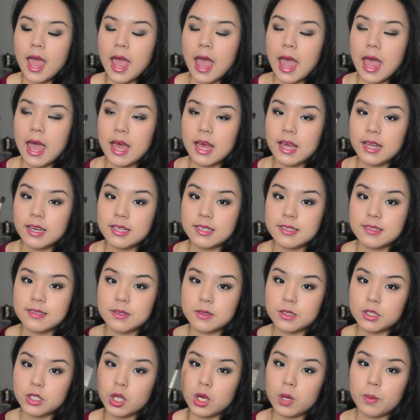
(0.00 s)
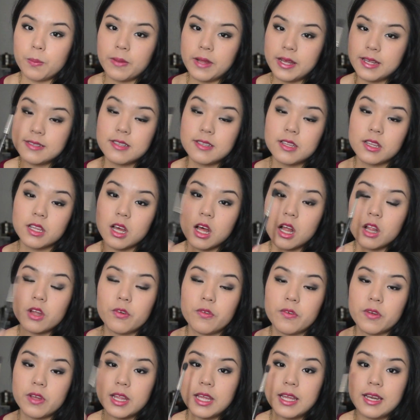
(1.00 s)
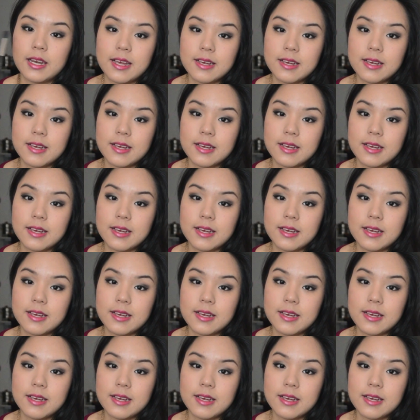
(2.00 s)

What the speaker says: and it, you know, blends in the color really